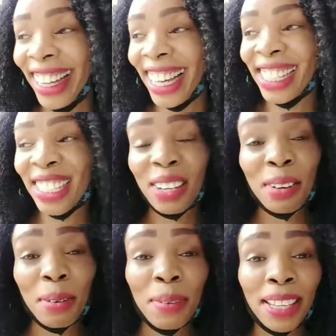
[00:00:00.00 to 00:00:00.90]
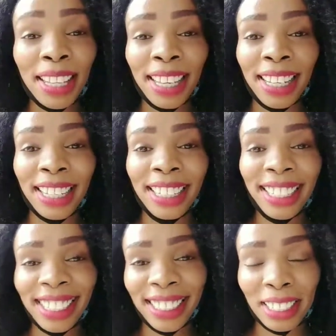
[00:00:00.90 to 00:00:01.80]
Guys, can you comment there
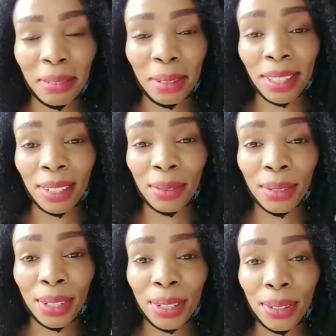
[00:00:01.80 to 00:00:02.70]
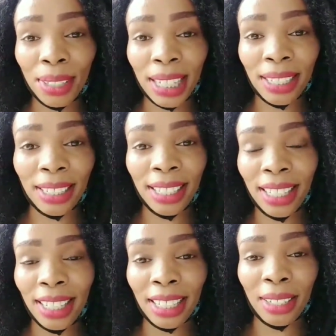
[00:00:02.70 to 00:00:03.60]
and tell me that what do we call that
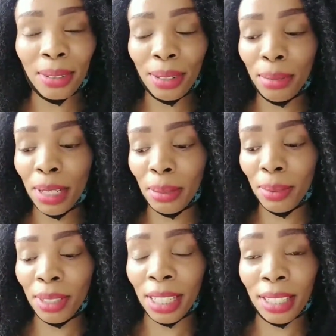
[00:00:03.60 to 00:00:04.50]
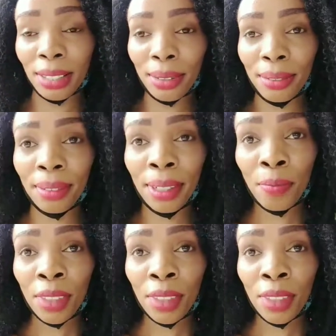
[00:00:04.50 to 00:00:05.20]
thing that we normally put in a stove?